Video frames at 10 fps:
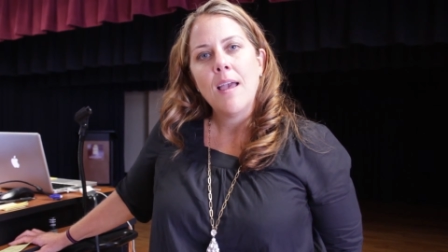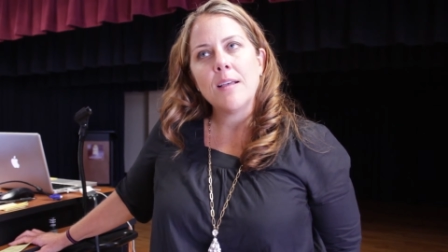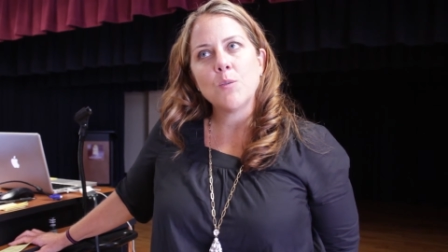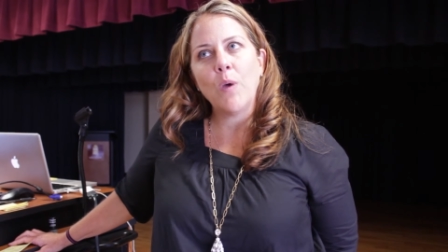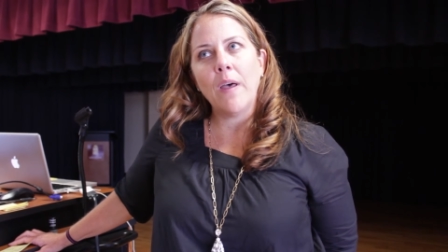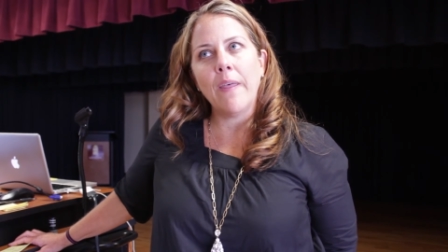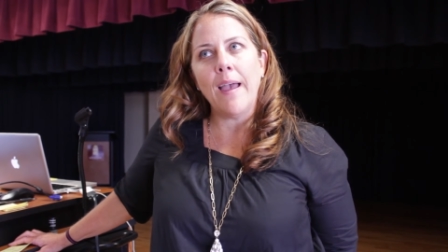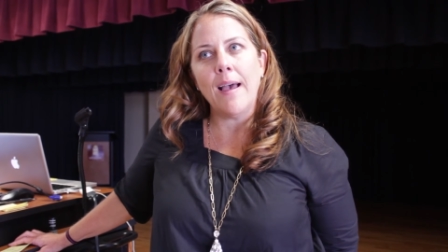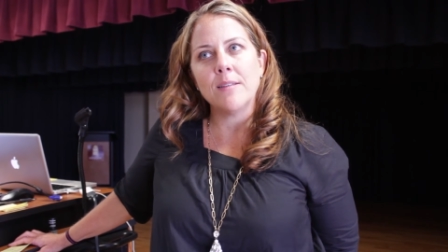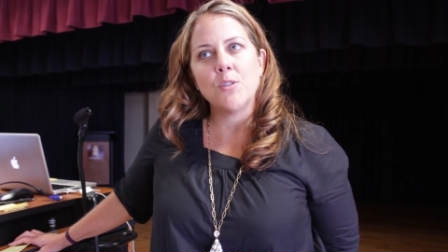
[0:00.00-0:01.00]
as well
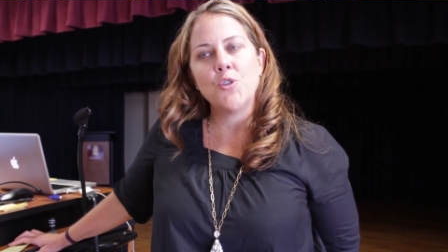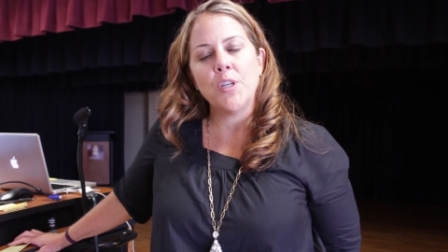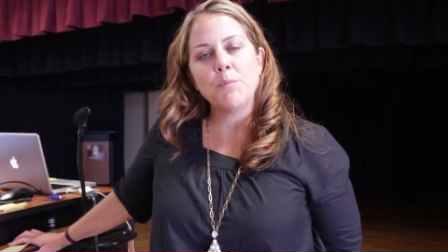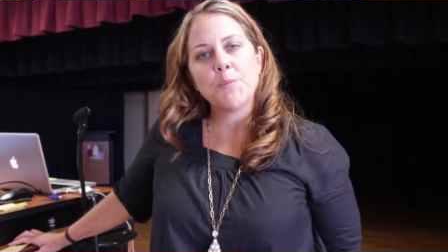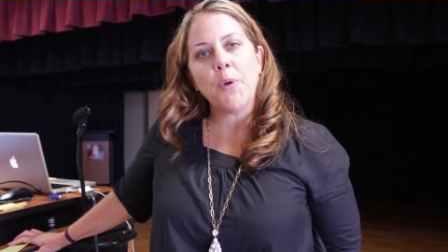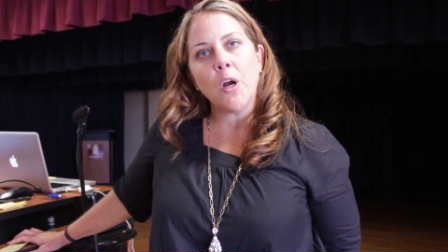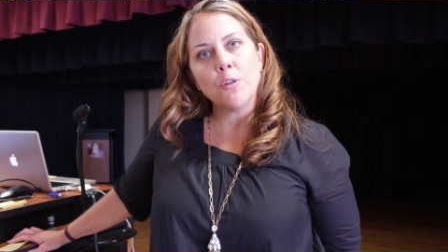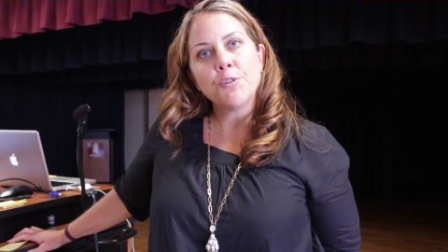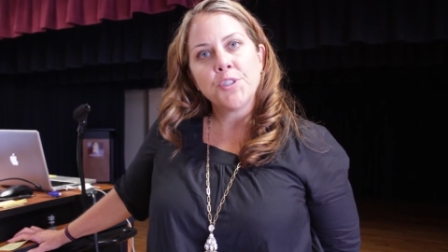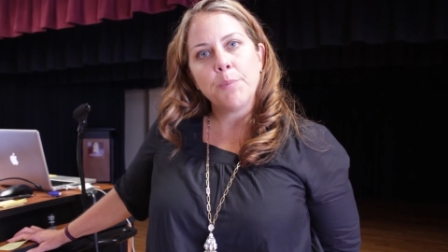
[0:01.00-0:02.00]
as Jim's
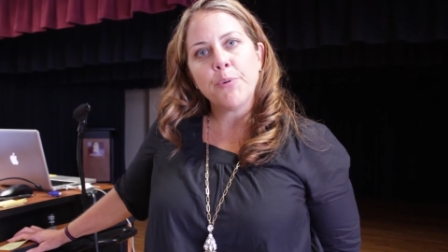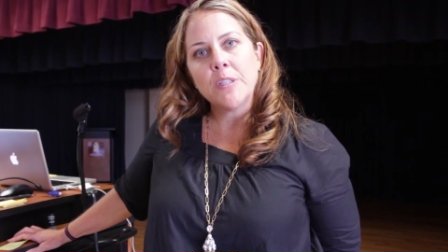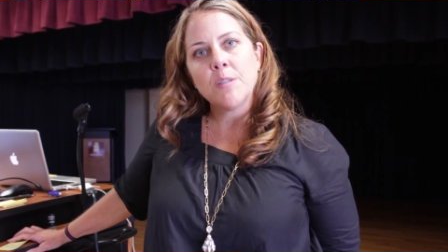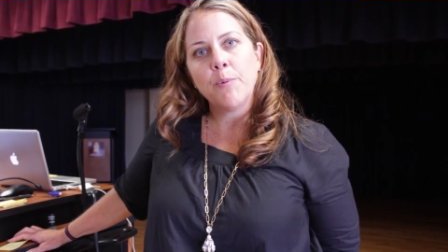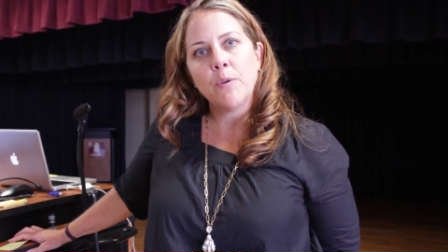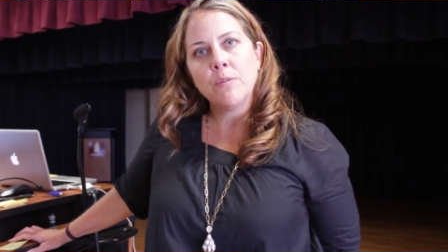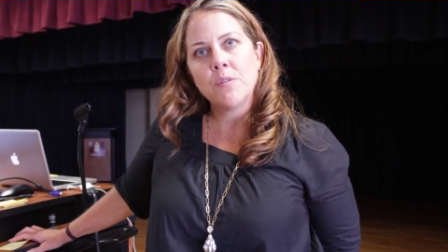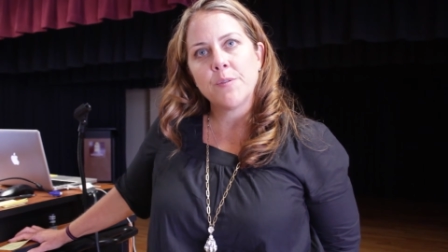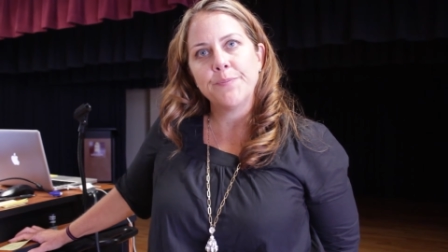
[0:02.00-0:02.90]
partnership principles,